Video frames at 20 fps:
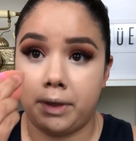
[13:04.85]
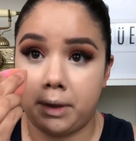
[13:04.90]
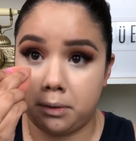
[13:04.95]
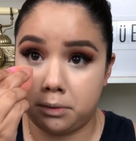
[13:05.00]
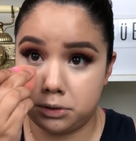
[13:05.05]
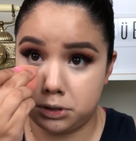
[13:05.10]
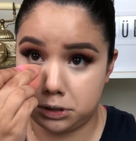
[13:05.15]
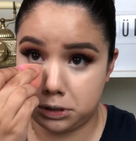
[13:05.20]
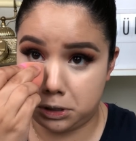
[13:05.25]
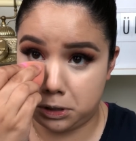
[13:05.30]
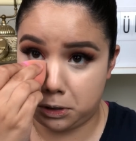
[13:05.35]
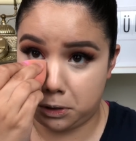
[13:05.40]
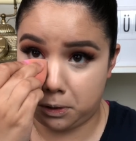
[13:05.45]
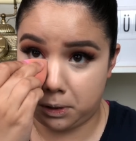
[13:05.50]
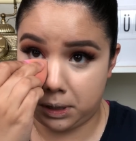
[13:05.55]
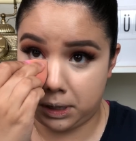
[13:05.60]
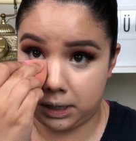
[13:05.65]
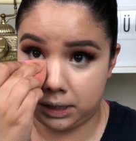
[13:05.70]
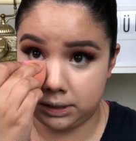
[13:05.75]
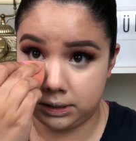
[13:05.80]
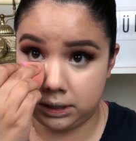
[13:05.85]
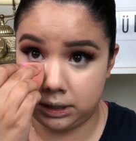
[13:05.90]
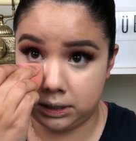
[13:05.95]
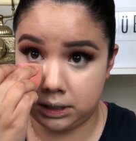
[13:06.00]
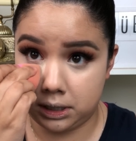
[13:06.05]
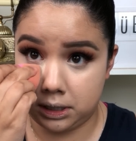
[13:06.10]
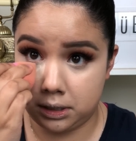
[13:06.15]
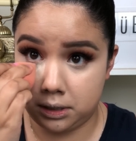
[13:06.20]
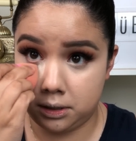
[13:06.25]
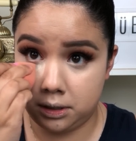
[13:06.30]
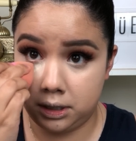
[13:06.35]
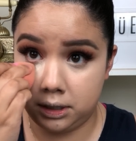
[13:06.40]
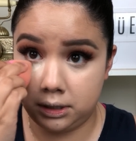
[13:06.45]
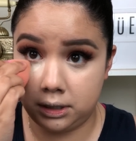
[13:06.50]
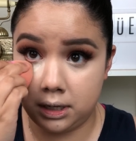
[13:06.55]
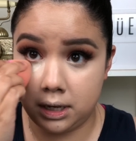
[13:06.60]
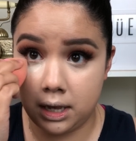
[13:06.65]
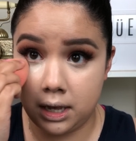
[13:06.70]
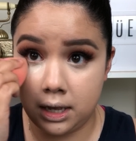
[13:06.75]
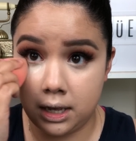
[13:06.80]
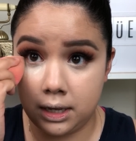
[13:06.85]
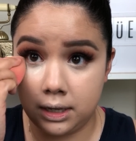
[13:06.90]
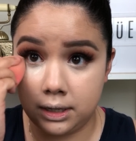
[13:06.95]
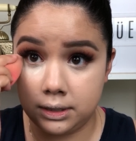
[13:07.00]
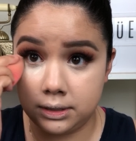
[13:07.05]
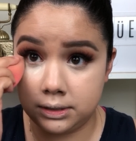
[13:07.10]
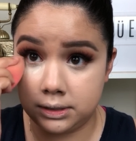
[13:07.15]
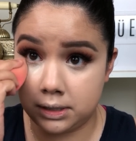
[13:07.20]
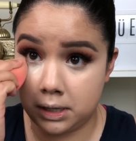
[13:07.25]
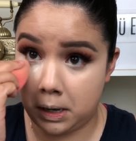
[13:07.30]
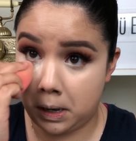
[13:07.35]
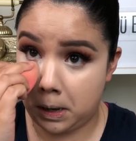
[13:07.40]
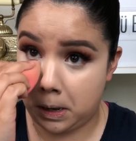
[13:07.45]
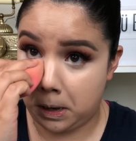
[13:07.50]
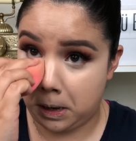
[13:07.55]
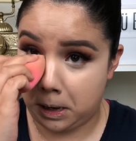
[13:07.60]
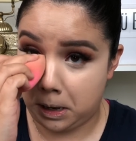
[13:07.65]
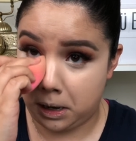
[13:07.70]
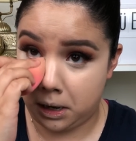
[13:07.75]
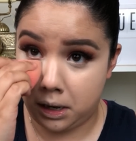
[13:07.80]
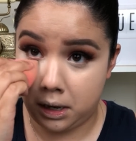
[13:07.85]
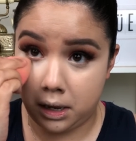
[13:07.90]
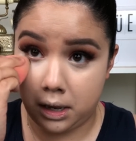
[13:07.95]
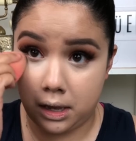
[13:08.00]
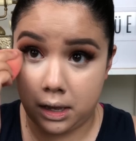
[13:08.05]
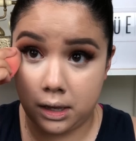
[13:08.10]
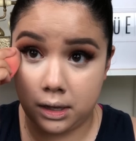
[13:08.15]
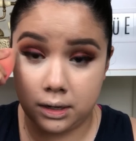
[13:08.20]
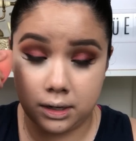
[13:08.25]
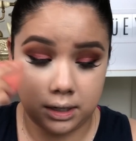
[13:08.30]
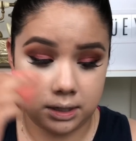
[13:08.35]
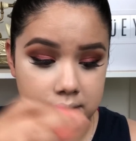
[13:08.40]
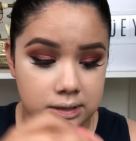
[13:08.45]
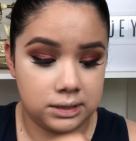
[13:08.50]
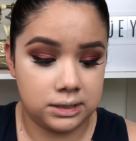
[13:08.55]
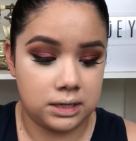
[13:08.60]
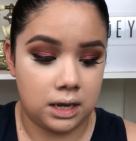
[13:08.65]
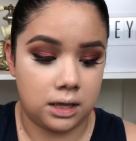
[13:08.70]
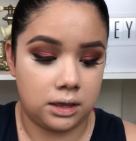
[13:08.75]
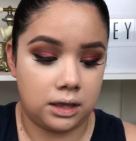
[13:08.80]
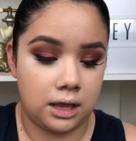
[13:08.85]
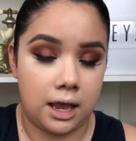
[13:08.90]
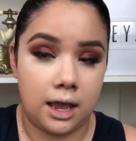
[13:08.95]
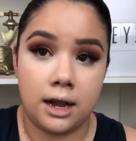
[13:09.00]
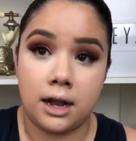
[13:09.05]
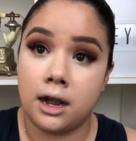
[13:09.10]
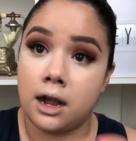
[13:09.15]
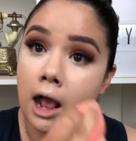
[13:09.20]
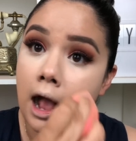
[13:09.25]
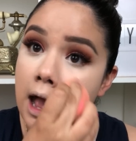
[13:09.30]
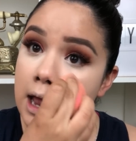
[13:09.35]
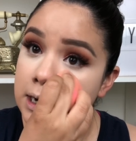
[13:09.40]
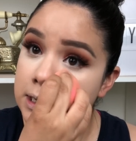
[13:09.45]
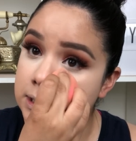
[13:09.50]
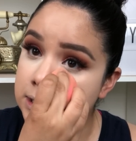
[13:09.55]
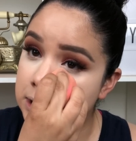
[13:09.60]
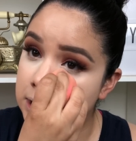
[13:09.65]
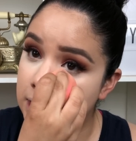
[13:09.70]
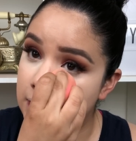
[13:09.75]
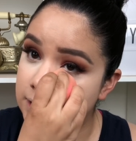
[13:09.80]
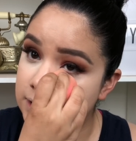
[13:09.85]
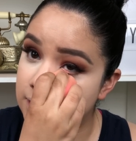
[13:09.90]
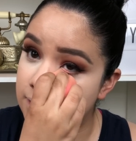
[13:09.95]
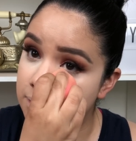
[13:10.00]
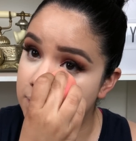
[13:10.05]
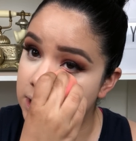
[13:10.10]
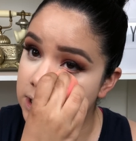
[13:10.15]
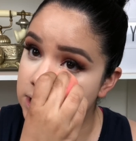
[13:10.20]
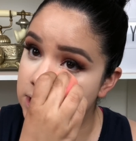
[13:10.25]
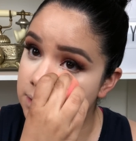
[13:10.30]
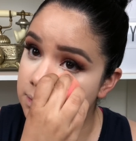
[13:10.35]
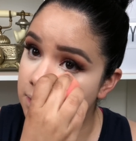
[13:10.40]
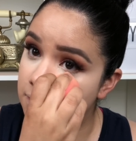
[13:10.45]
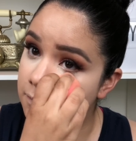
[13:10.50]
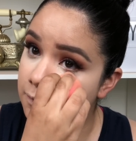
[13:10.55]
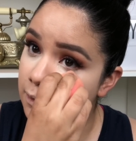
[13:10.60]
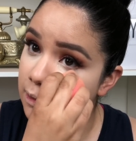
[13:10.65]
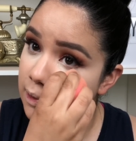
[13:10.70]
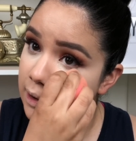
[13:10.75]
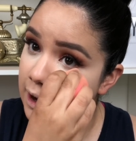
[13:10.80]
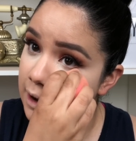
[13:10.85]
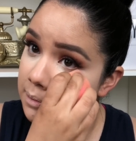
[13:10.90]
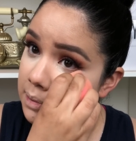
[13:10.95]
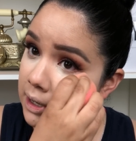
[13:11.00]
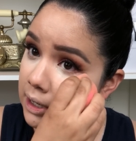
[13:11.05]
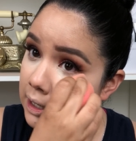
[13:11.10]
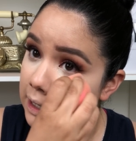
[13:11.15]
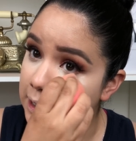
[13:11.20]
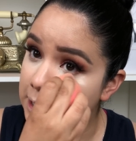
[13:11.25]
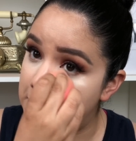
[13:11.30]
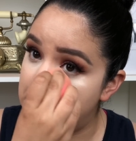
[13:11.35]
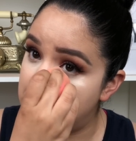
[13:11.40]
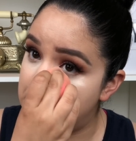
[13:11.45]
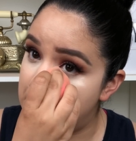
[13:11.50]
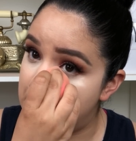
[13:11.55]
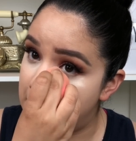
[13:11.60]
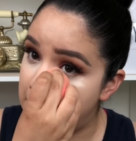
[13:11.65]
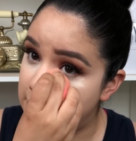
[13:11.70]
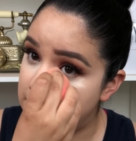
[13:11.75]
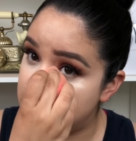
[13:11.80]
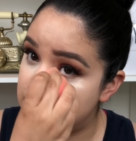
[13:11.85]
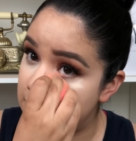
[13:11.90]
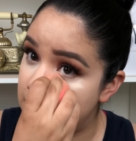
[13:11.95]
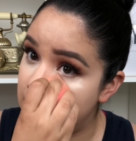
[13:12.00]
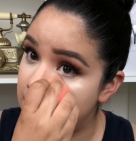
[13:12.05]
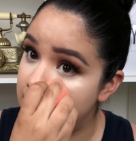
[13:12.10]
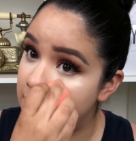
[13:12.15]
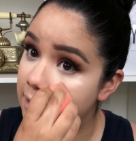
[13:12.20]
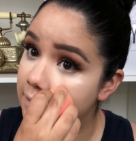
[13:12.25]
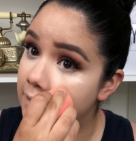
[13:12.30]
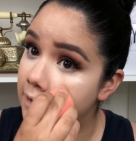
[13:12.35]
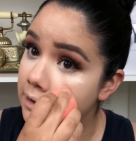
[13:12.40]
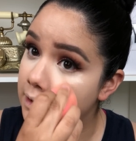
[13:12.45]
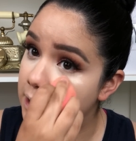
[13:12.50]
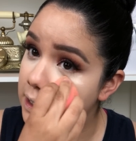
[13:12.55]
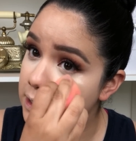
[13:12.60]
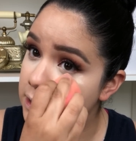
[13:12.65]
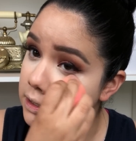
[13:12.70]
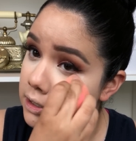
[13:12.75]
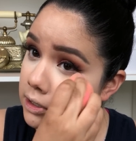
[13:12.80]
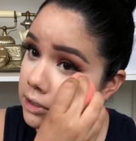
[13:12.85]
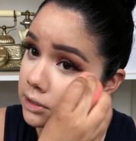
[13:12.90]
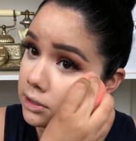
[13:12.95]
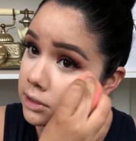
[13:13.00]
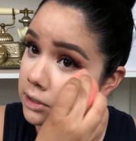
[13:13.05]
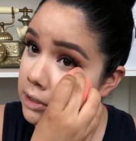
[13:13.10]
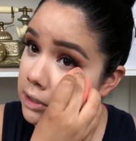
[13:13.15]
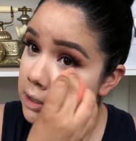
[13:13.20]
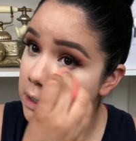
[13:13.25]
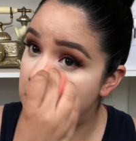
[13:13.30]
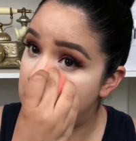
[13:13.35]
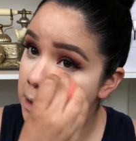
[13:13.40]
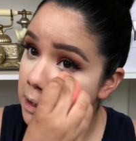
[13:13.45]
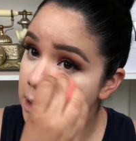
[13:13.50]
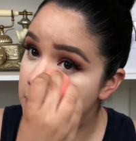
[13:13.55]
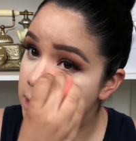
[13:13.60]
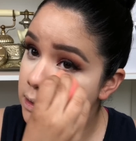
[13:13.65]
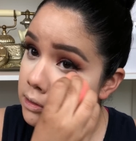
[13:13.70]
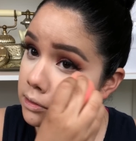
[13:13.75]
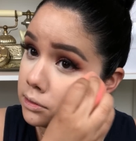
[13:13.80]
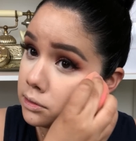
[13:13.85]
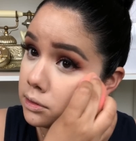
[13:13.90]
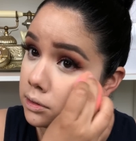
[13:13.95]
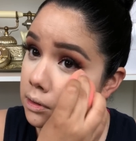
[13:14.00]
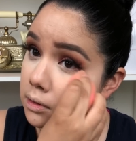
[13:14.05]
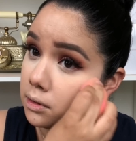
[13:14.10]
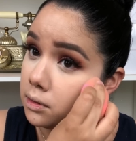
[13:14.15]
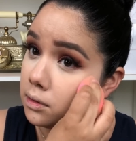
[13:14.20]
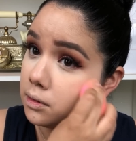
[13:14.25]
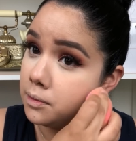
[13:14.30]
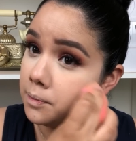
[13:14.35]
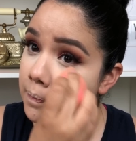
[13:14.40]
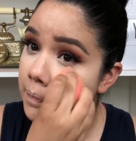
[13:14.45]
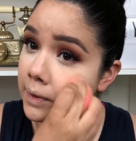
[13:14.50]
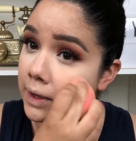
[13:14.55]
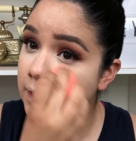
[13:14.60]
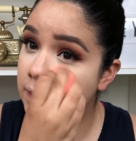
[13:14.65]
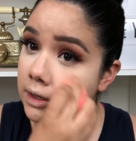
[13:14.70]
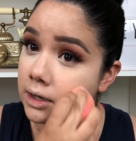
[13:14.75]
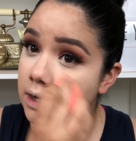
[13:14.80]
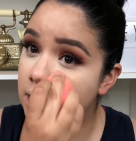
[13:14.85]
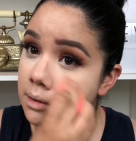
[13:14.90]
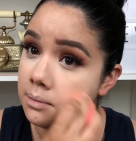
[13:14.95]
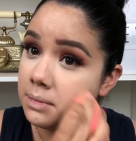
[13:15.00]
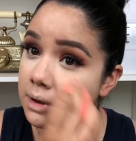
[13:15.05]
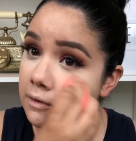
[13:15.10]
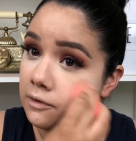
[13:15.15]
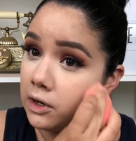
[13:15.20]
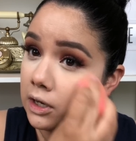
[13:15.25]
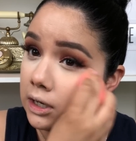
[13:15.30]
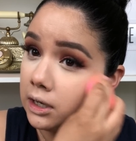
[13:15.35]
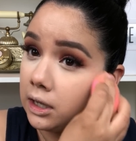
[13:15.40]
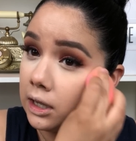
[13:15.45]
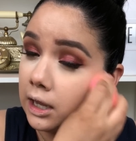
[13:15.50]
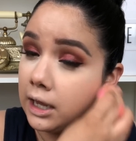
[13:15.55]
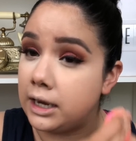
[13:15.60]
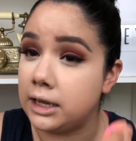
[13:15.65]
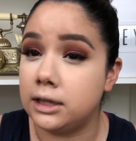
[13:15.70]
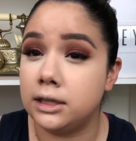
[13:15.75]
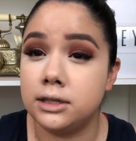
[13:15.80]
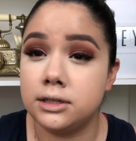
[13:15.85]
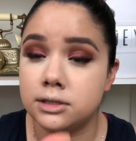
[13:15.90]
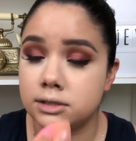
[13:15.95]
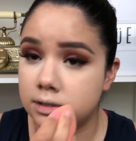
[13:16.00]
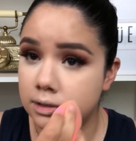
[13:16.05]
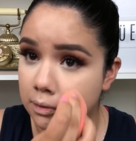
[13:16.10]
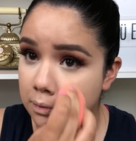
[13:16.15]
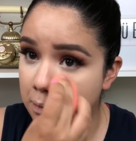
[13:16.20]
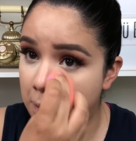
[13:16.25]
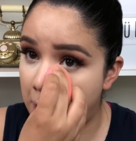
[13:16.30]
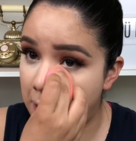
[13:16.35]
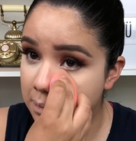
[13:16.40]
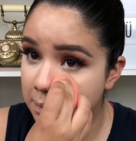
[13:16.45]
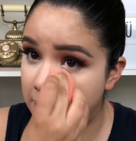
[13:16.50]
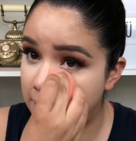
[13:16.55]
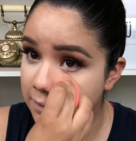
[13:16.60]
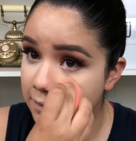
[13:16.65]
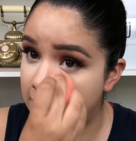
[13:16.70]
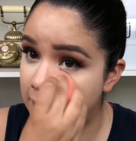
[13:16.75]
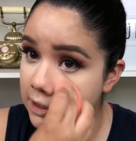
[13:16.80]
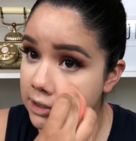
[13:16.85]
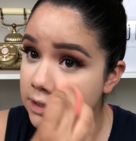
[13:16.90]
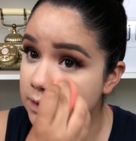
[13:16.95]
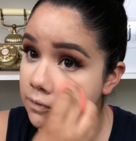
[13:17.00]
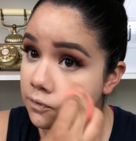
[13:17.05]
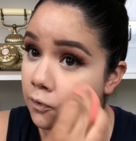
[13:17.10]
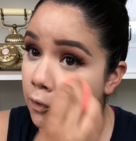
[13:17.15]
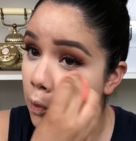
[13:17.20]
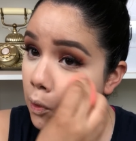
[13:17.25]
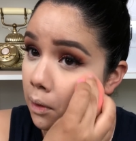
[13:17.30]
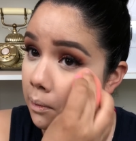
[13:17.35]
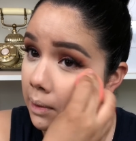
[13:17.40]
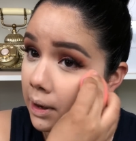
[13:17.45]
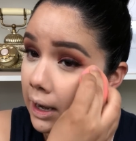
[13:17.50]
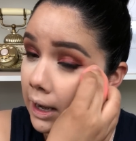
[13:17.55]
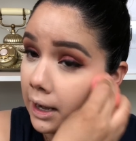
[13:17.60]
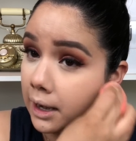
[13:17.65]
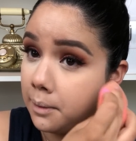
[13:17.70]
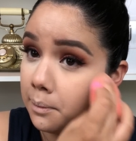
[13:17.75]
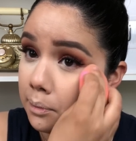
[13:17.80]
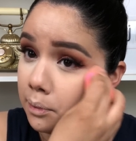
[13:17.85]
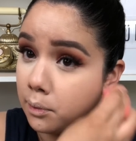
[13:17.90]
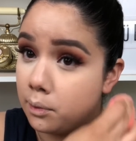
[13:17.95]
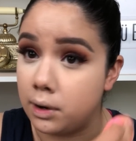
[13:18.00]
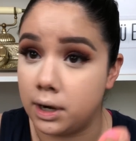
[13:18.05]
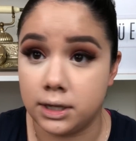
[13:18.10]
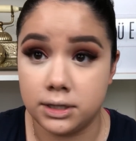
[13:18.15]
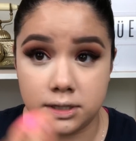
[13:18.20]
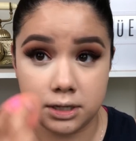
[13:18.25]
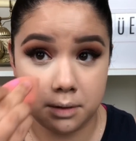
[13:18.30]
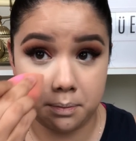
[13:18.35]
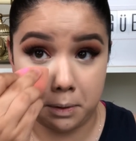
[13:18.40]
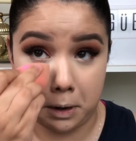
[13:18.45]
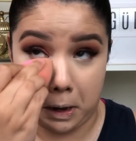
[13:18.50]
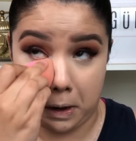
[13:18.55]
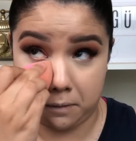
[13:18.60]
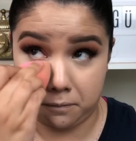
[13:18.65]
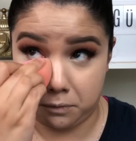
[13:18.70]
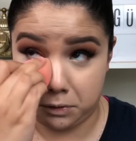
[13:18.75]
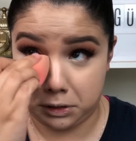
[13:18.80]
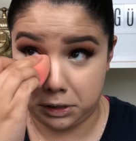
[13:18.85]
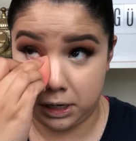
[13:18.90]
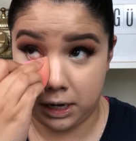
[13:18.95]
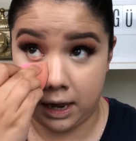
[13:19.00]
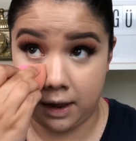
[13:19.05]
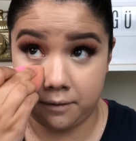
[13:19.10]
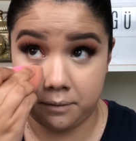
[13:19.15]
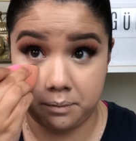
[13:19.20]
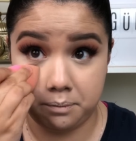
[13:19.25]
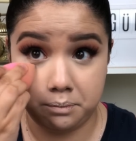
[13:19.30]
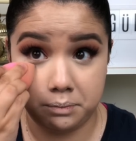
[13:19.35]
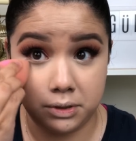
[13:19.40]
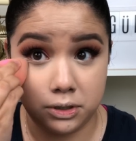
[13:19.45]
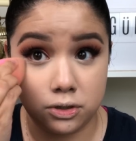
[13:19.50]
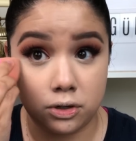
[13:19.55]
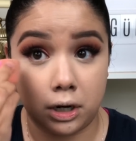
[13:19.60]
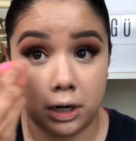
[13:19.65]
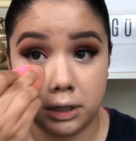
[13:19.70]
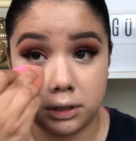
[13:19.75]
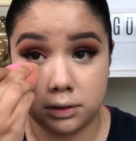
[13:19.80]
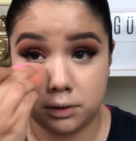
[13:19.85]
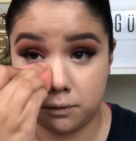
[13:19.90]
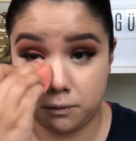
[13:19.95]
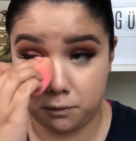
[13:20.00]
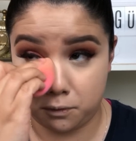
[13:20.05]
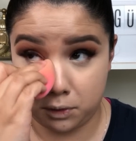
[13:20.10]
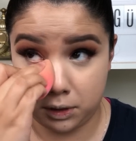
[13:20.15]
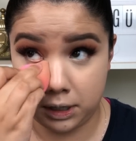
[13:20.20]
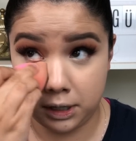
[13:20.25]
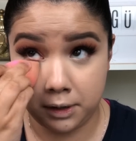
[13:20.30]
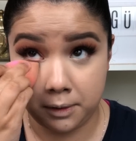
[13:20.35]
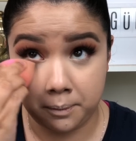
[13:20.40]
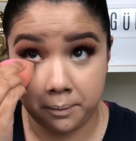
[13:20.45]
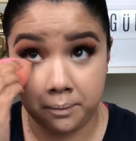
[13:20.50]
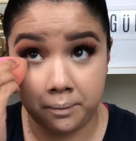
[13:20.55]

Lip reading: and we're just going to go ahead and take that underneath the eyes and set that. And honestly, as I mentioned before, I've been liking not setting my foundations. So I think I'll maybe lightly just around my face for my bronzer, but I really have been trying to avoid